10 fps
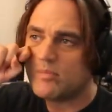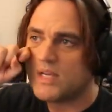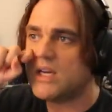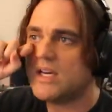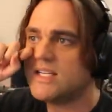
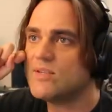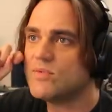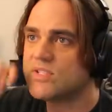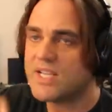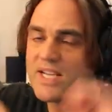because it
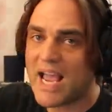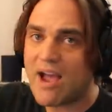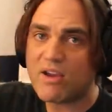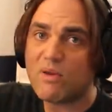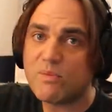was like,
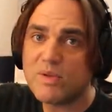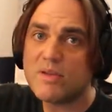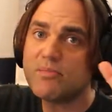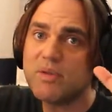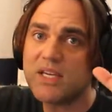how can
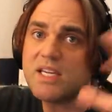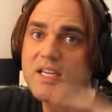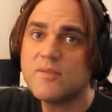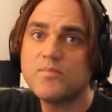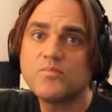we
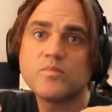be